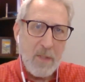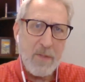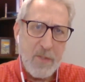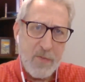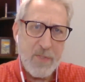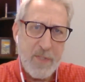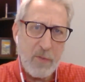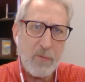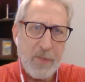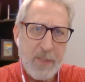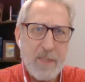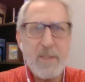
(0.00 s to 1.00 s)

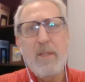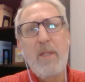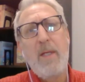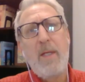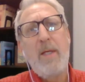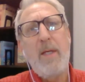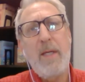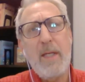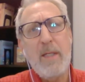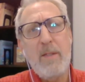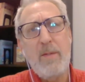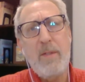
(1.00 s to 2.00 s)
distilled it,
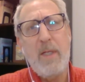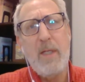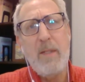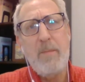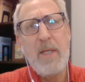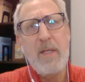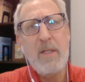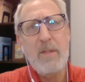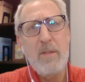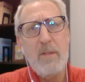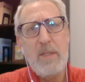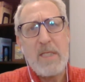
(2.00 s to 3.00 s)
and made
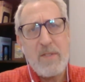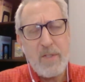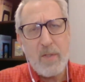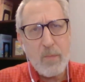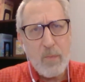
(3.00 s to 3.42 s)
it easy to